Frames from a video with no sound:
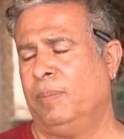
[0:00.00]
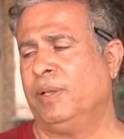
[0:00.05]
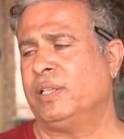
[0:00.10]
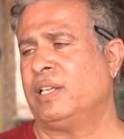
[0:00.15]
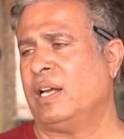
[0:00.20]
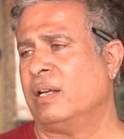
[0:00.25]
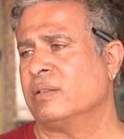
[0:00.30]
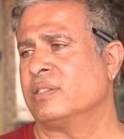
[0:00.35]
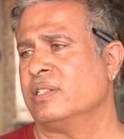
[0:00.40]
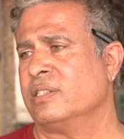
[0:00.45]
A couple
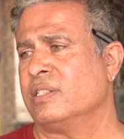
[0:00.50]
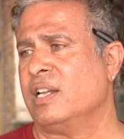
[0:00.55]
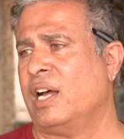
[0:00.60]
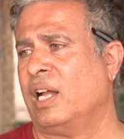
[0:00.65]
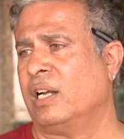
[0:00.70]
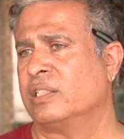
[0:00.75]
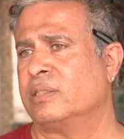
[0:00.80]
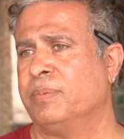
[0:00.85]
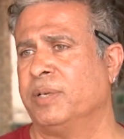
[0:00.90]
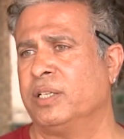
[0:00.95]
thousand
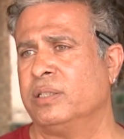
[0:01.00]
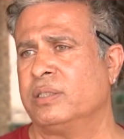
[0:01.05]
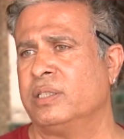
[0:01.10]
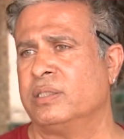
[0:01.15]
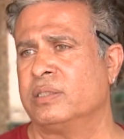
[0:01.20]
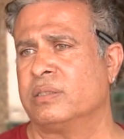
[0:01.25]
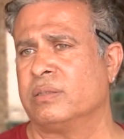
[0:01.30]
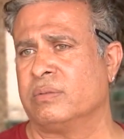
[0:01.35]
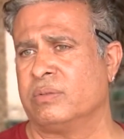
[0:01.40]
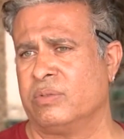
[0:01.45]
dollars because
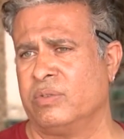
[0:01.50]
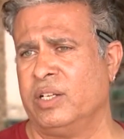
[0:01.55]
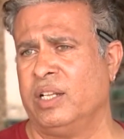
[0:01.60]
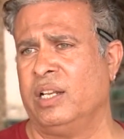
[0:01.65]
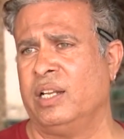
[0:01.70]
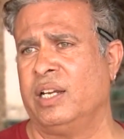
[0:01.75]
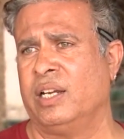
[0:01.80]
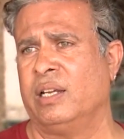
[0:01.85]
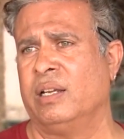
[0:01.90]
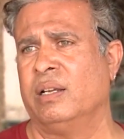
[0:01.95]
it's
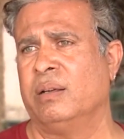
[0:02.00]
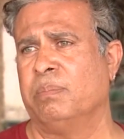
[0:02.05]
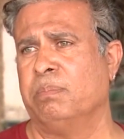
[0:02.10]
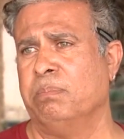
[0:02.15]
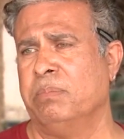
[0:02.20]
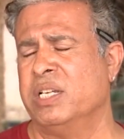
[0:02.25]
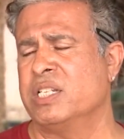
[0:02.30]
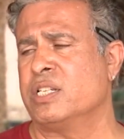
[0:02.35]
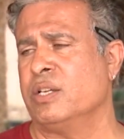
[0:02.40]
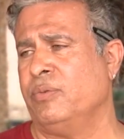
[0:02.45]
really
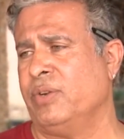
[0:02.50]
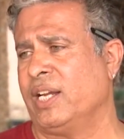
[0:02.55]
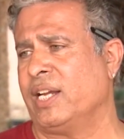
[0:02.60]
busy